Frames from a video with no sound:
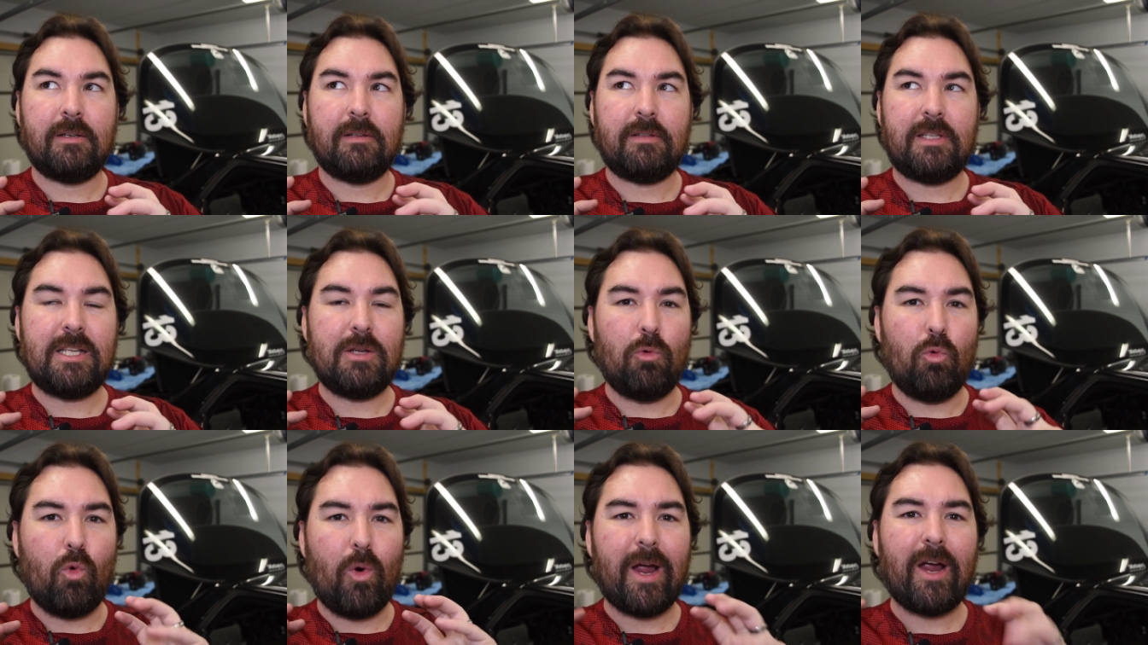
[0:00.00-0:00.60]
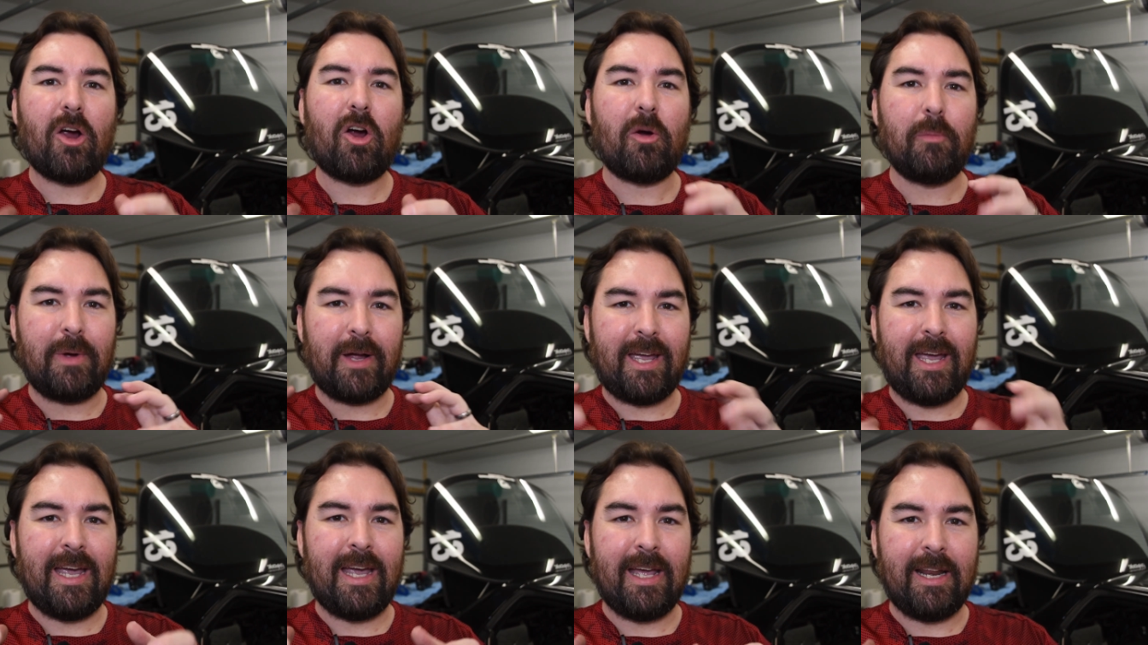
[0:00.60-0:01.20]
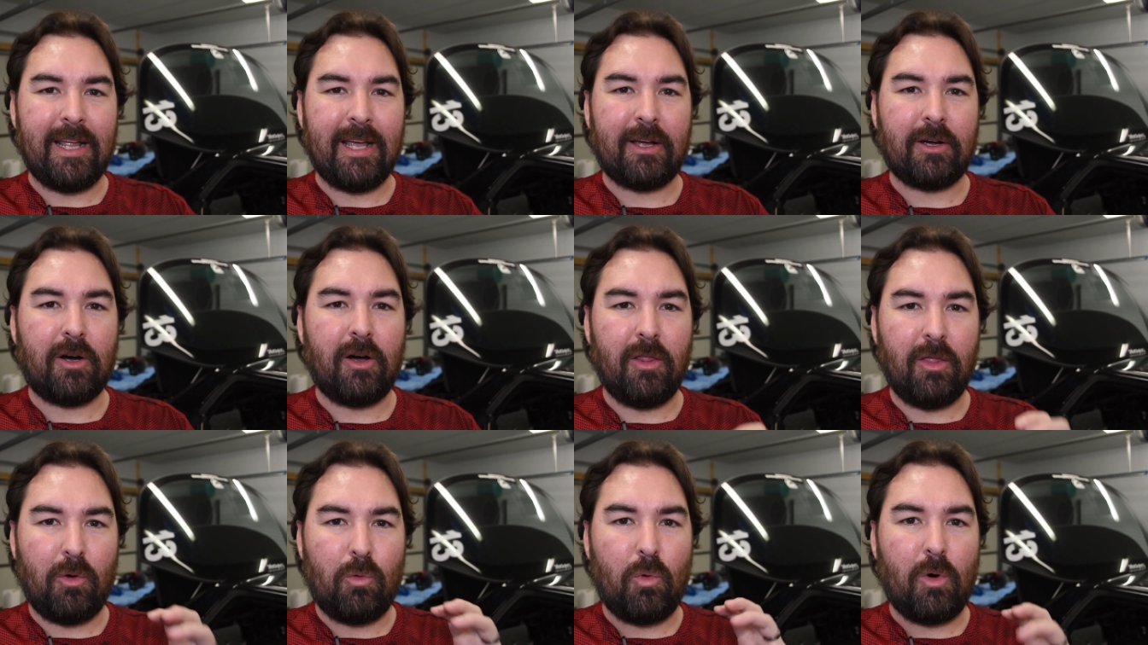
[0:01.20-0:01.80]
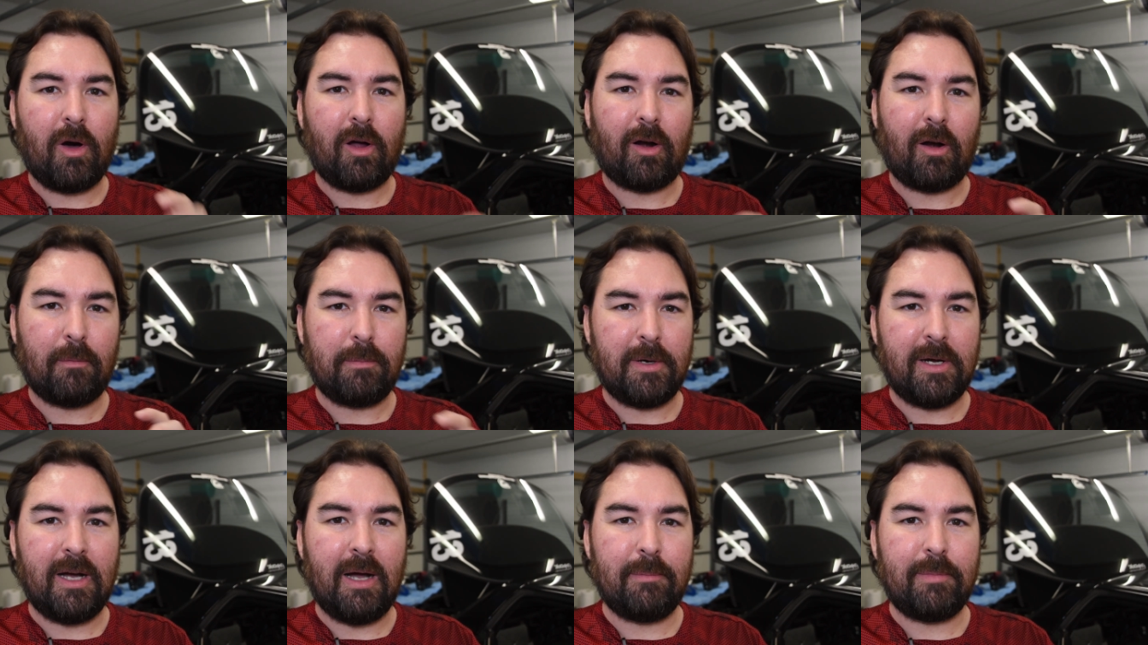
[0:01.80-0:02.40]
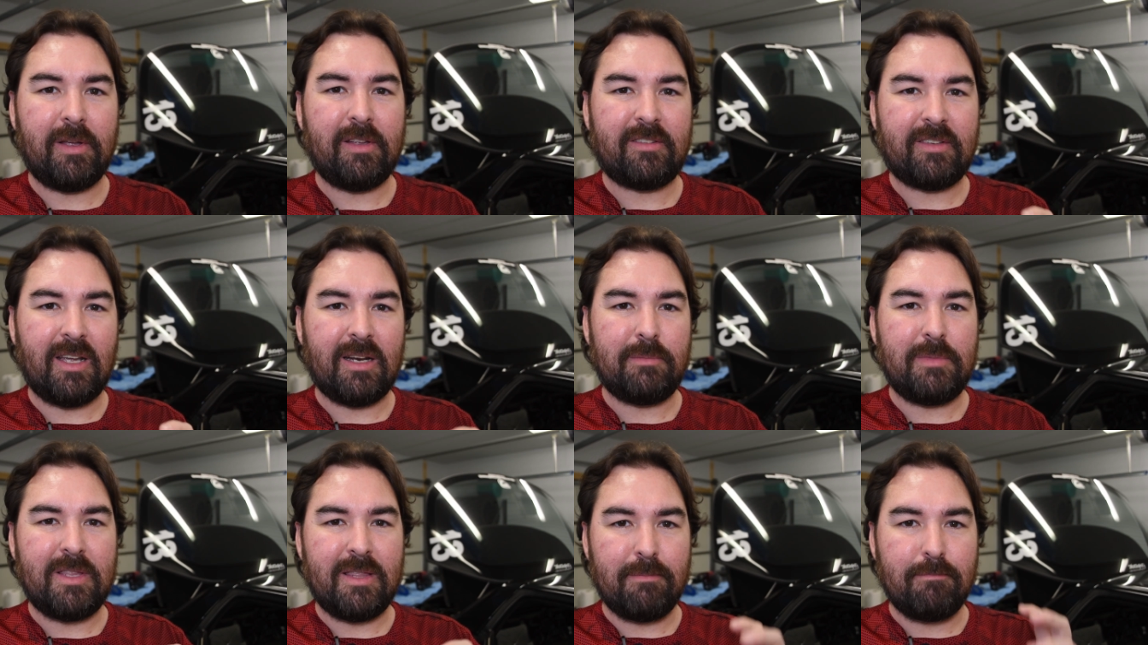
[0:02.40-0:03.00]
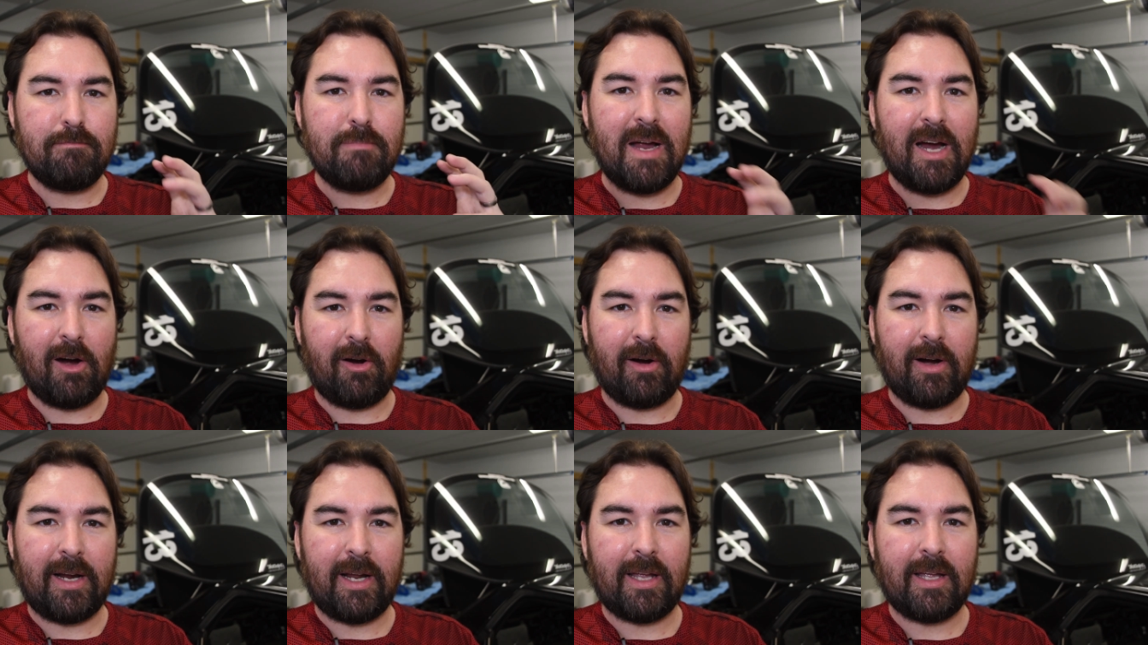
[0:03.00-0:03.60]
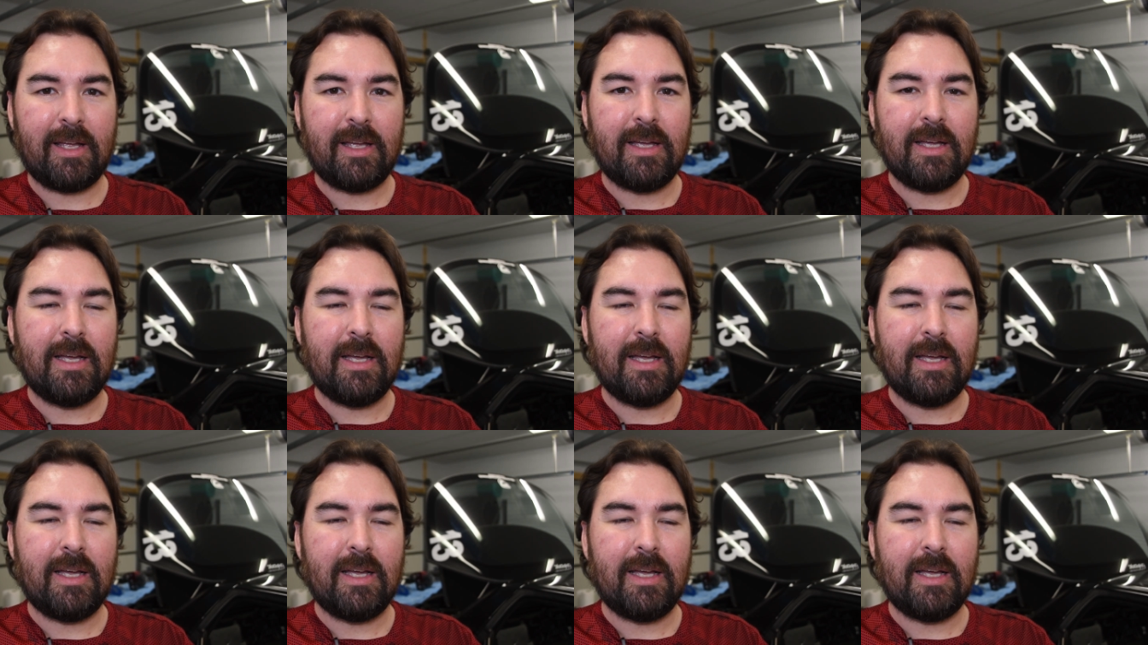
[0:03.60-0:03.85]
the wear mechanic on the water pump is going to be the bearing